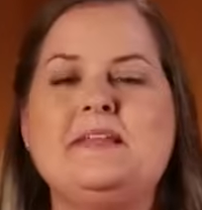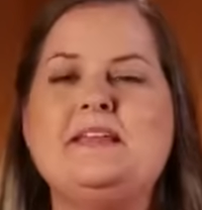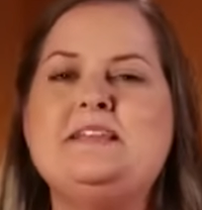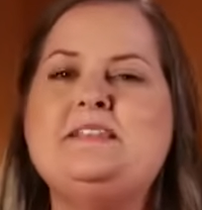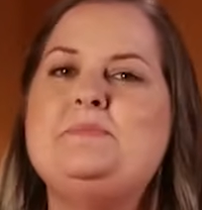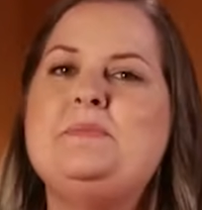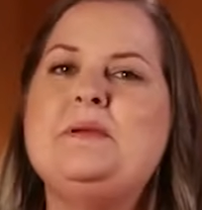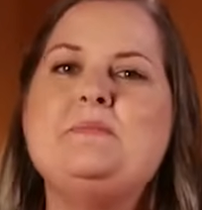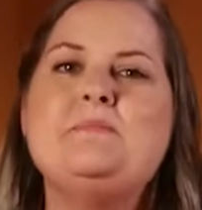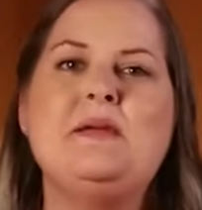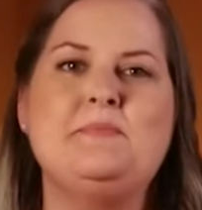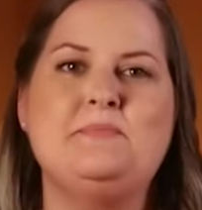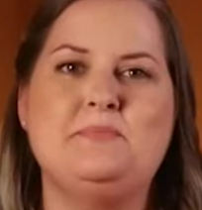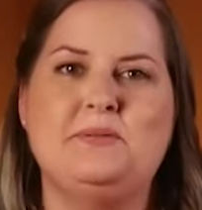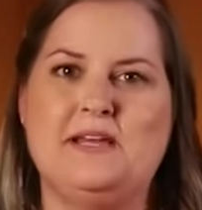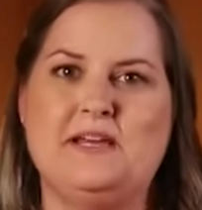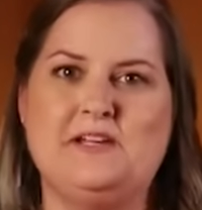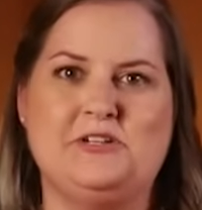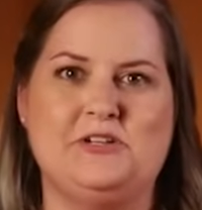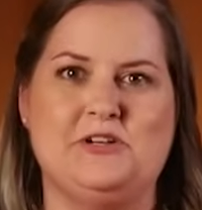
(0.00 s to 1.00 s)
It's been my
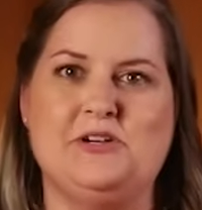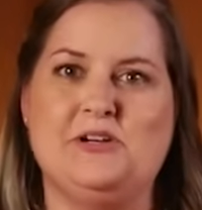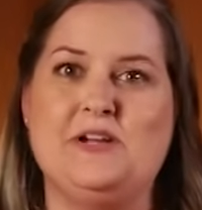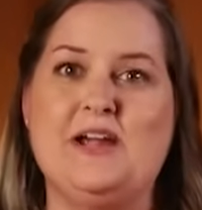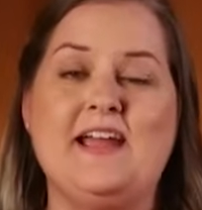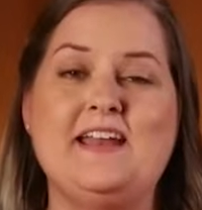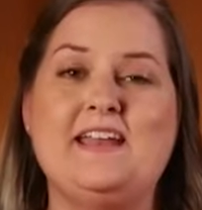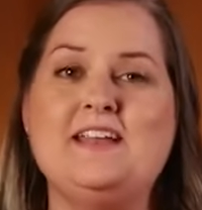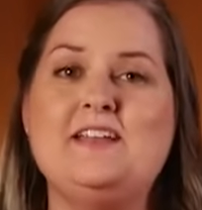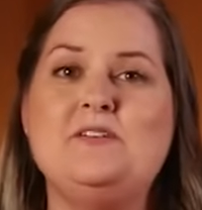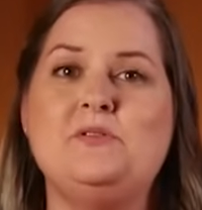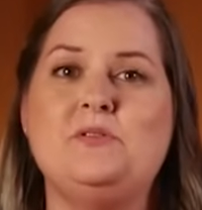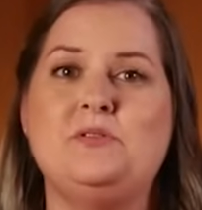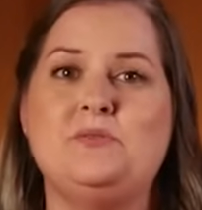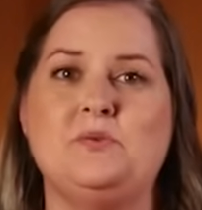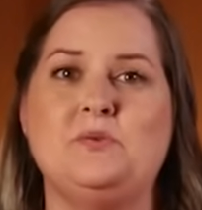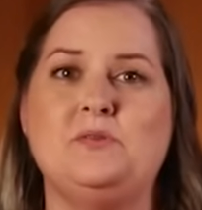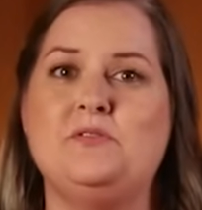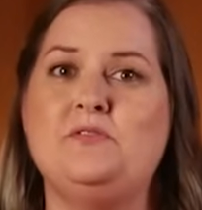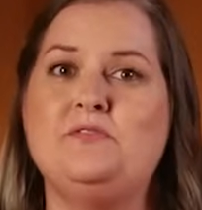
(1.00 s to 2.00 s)
pleasure guiding you
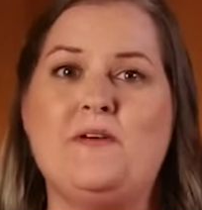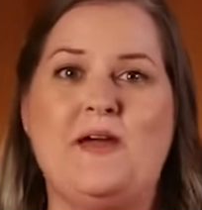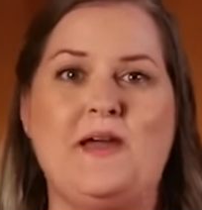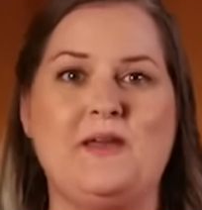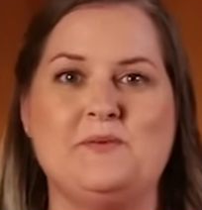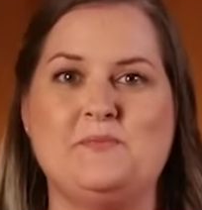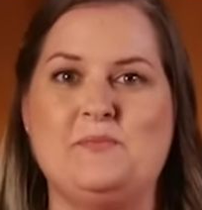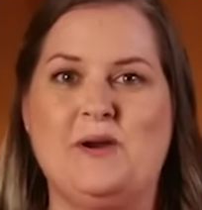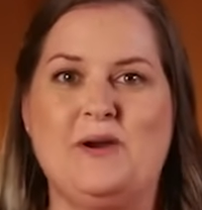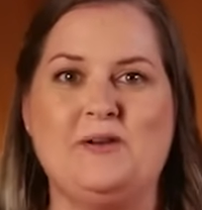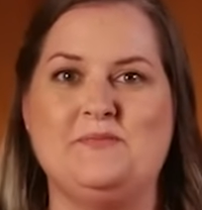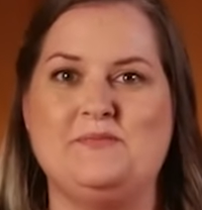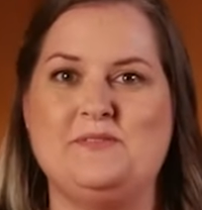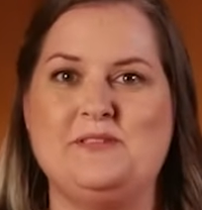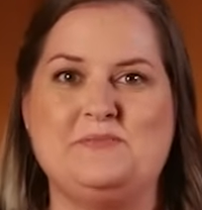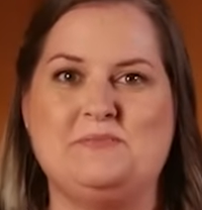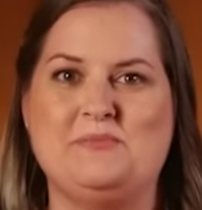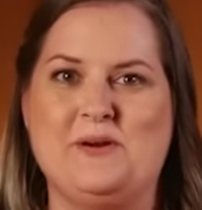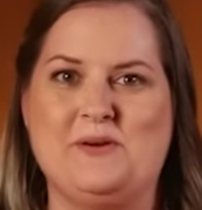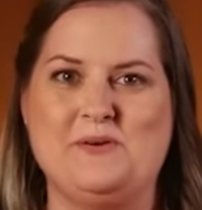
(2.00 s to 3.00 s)
through the final part of
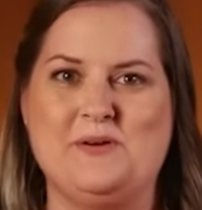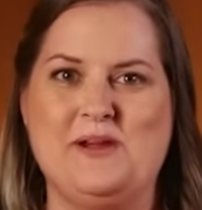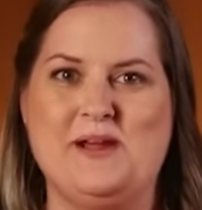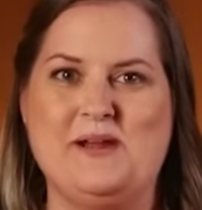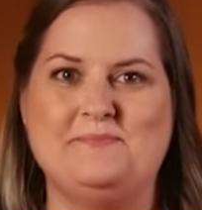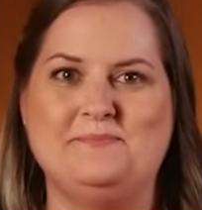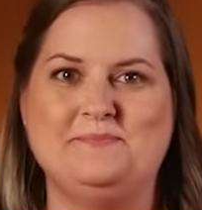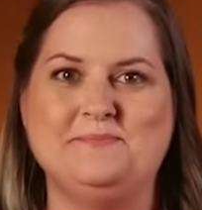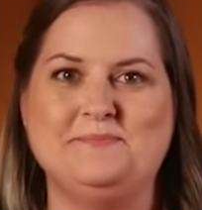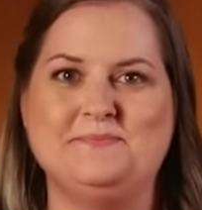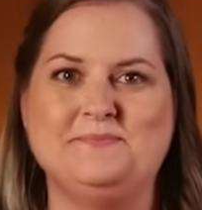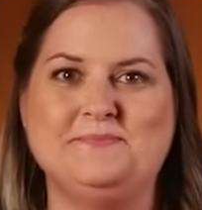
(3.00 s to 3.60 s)
this program.